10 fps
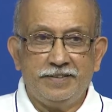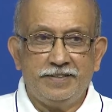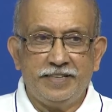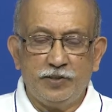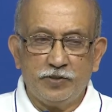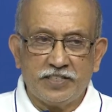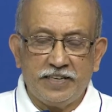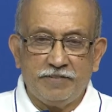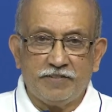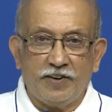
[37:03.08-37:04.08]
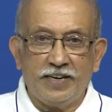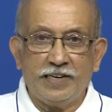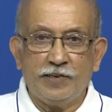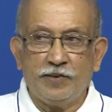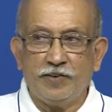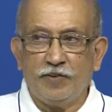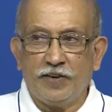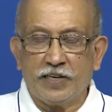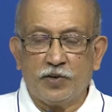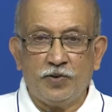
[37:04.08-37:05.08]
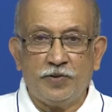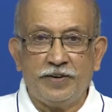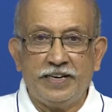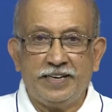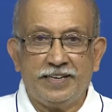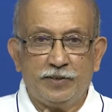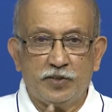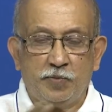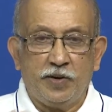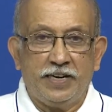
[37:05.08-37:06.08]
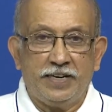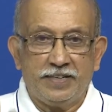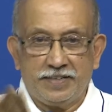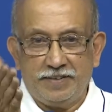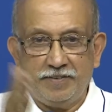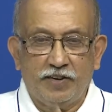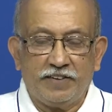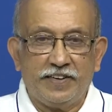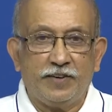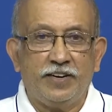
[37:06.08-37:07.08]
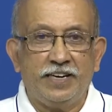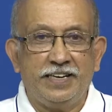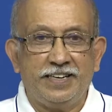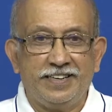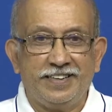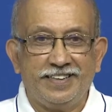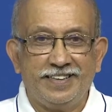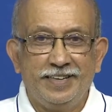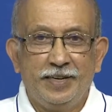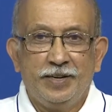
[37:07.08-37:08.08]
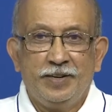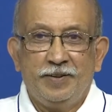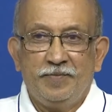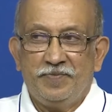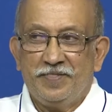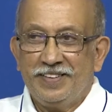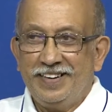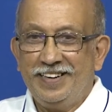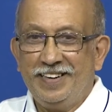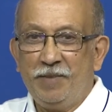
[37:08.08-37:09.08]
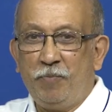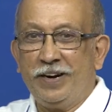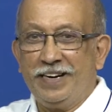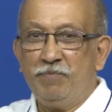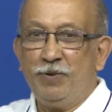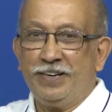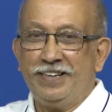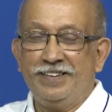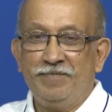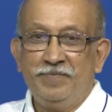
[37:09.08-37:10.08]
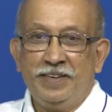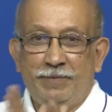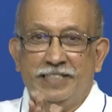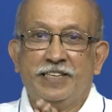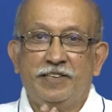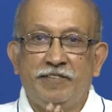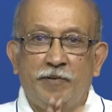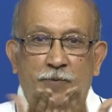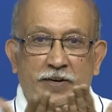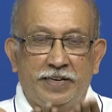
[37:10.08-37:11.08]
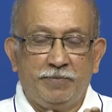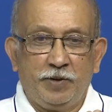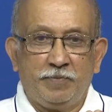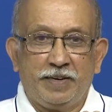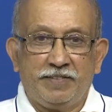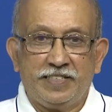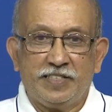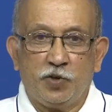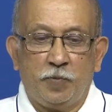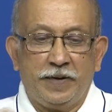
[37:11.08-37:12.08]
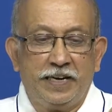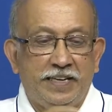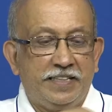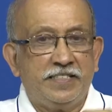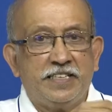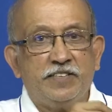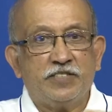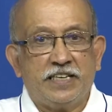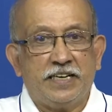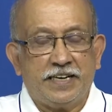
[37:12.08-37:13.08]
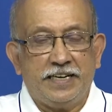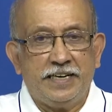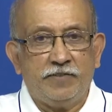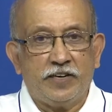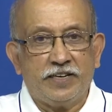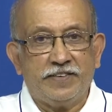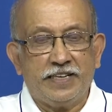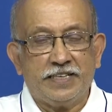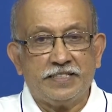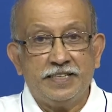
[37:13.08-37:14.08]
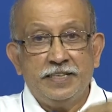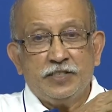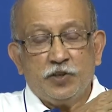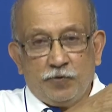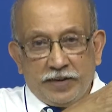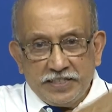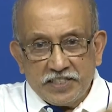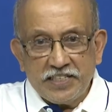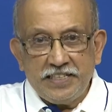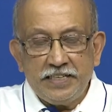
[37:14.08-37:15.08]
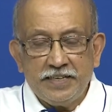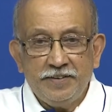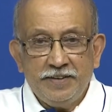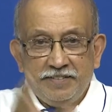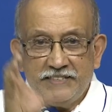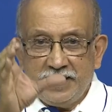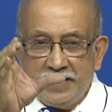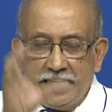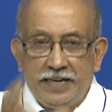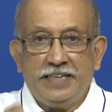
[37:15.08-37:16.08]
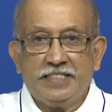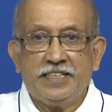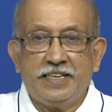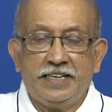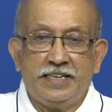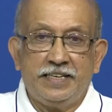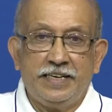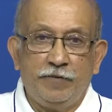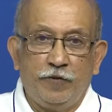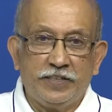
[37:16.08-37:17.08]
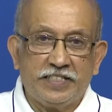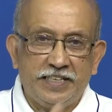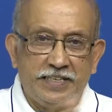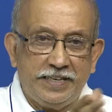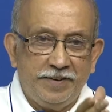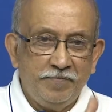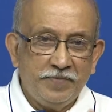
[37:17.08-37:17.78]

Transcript: they used to have called you know quarto and you know small what we call a, a pocket book. Imagine you have a pocket book, but which is open like this and you start writing whatever it is. So, one sheet is a little less than an A4 sheet